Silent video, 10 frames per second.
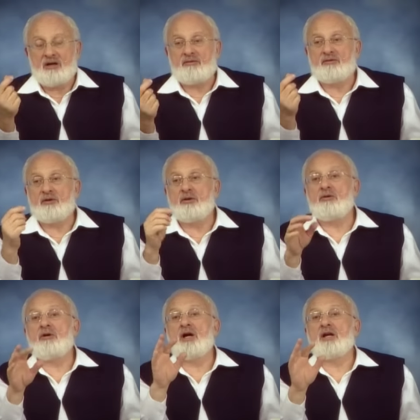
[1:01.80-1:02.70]
the point in the
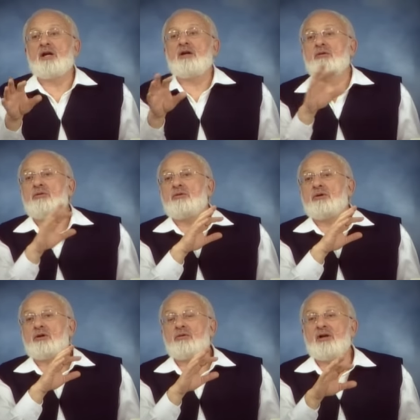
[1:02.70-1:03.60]
heart, we
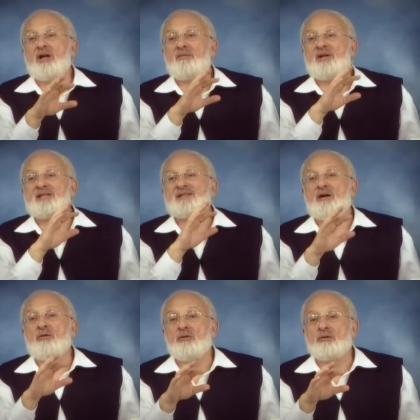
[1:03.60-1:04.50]
wouldn't be able
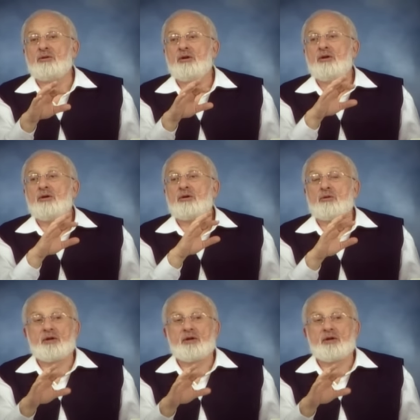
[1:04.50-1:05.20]
to detect